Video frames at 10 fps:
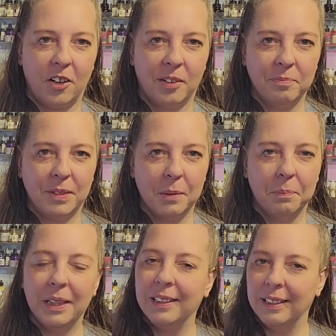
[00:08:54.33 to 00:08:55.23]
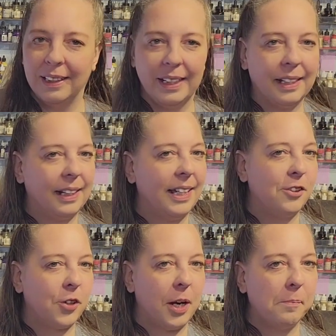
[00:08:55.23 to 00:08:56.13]
completely
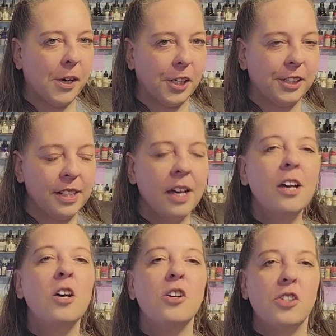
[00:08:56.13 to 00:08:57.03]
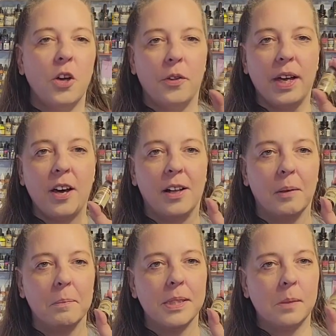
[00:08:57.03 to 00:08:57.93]
trademarked, so they call
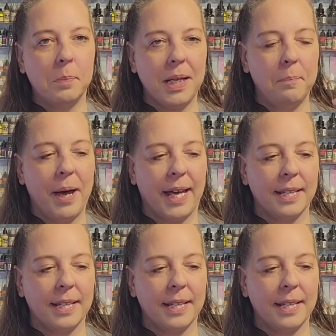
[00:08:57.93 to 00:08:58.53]
them speed paints.